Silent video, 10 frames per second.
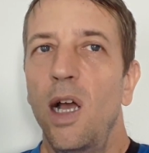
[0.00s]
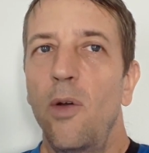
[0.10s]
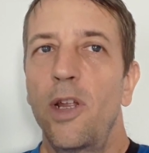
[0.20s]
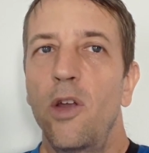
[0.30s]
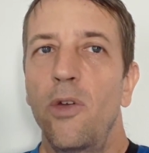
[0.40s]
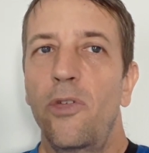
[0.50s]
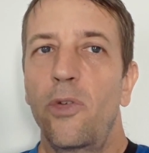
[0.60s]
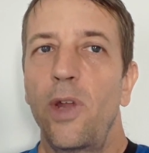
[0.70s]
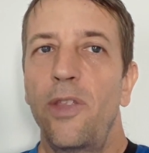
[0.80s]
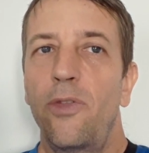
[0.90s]
I would go
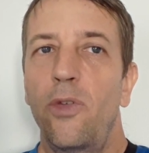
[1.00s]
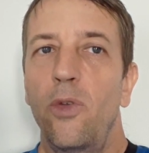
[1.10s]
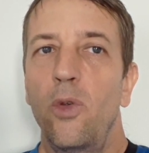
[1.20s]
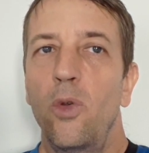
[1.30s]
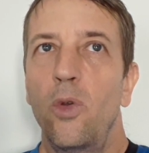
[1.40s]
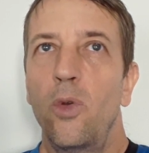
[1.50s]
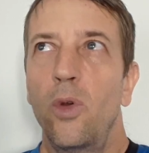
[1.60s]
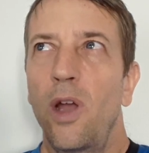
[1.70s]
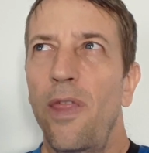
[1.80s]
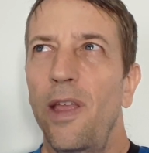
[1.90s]
straight
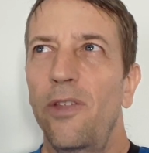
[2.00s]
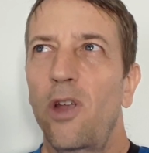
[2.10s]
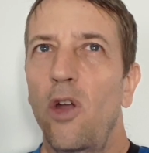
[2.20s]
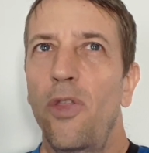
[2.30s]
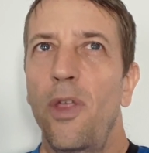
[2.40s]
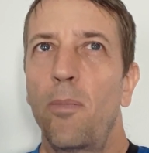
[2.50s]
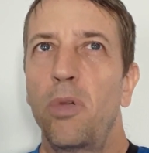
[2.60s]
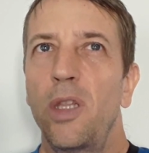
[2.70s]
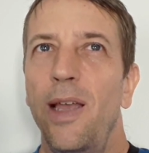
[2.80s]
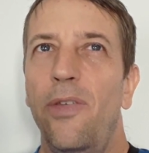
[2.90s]
to, I think it's called the
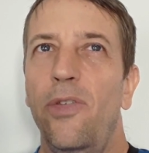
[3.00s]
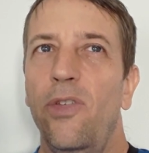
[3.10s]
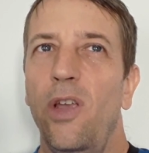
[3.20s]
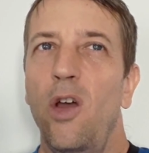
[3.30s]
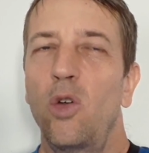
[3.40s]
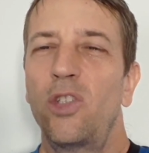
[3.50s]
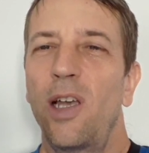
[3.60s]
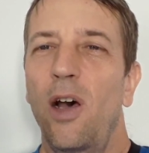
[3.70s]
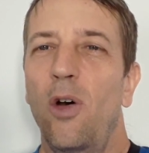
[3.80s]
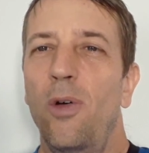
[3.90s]
Bliss
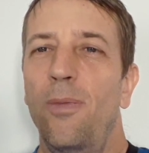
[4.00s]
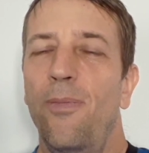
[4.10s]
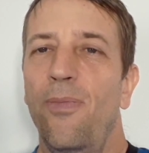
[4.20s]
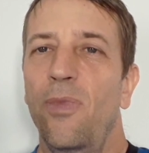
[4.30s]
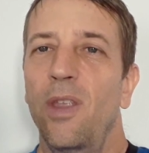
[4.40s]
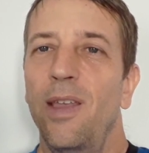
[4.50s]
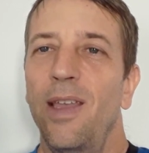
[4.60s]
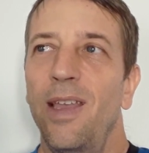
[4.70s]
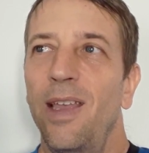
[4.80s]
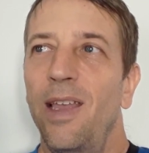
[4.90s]
Hotel.
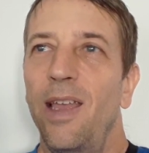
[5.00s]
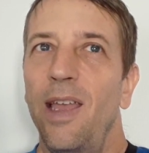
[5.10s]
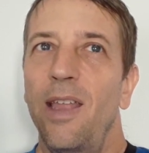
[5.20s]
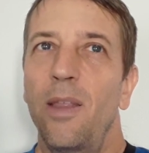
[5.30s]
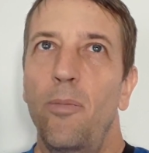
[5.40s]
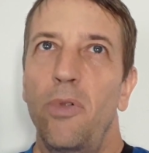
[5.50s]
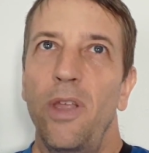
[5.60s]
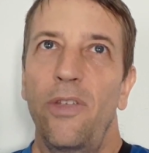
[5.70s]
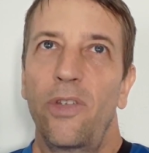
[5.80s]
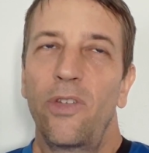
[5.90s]
And the
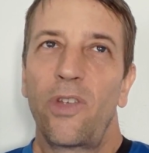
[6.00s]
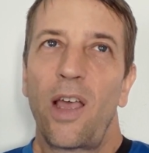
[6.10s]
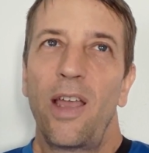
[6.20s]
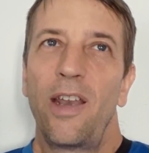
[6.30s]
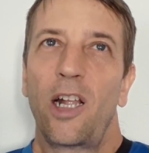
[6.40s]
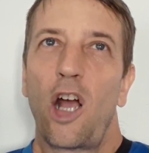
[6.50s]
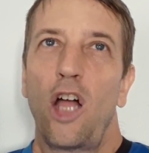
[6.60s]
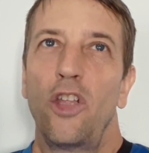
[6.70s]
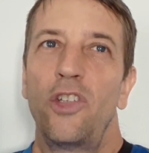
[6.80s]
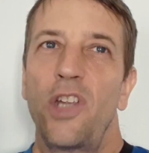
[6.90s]
Bliss is in a
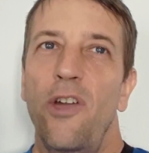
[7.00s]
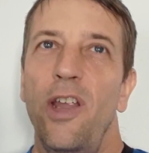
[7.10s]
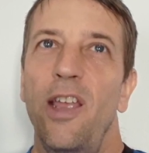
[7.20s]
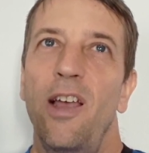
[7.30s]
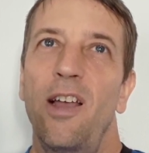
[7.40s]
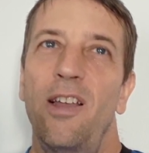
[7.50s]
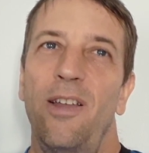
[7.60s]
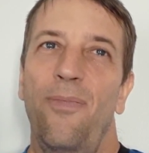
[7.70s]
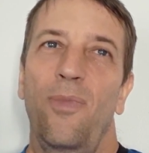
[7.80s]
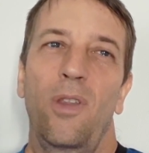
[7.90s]
college area.
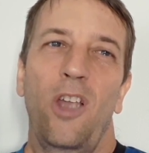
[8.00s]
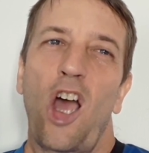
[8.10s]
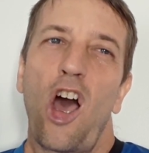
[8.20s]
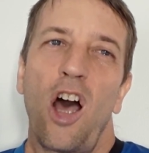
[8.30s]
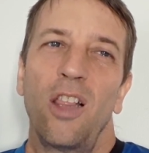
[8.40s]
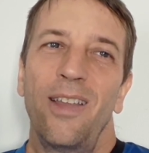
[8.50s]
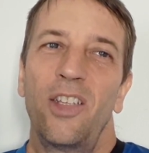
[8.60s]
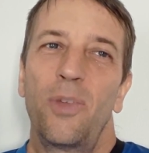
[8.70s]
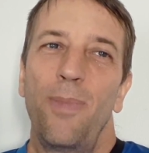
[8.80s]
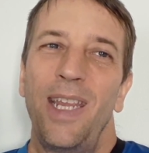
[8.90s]

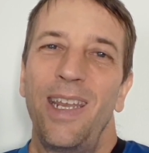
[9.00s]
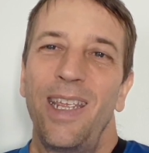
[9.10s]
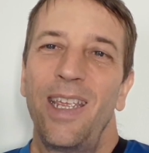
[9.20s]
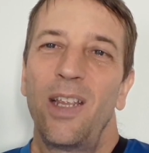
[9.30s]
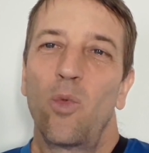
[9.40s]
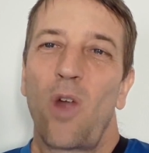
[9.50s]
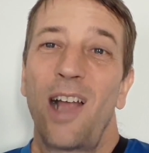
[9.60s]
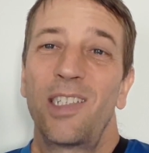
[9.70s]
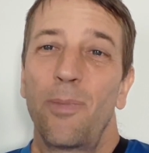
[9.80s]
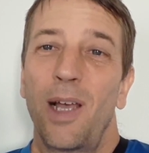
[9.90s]
College meaning
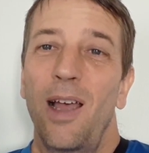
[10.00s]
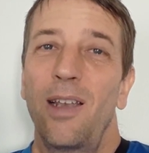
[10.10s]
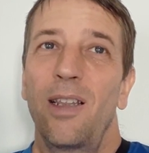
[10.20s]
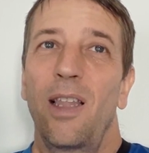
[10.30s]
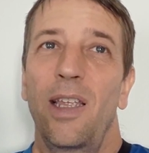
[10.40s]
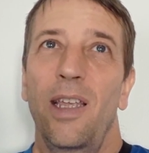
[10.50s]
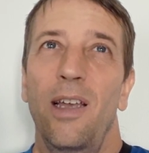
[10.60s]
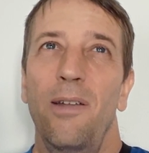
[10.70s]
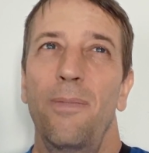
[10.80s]
Rajapat, like